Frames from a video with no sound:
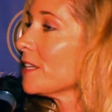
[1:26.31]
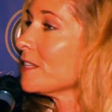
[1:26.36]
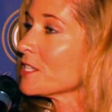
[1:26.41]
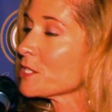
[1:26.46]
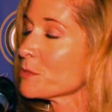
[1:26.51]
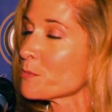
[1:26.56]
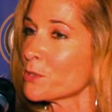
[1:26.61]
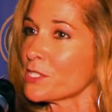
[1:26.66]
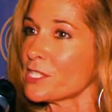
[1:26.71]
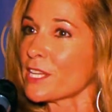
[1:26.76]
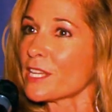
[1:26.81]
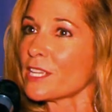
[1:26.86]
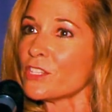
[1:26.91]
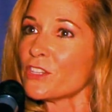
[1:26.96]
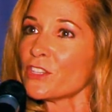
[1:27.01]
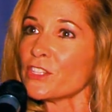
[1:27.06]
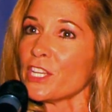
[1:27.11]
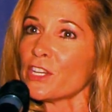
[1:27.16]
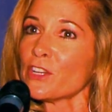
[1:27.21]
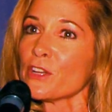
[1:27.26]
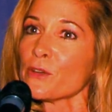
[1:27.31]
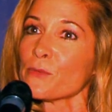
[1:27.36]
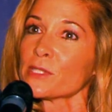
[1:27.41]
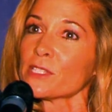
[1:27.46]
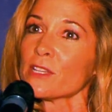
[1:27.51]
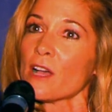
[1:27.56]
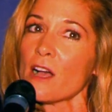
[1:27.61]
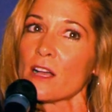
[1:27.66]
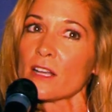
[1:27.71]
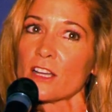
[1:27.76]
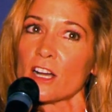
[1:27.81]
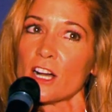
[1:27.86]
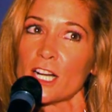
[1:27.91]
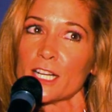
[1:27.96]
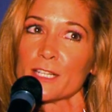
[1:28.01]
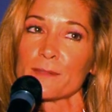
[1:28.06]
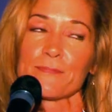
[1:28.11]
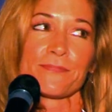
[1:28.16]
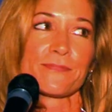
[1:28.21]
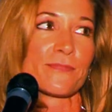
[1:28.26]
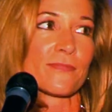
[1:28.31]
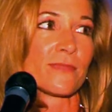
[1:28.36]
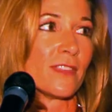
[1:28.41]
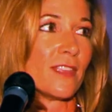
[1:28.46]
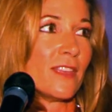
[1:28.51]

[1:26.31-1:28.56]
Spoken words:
in this particular year it was Hong Kong.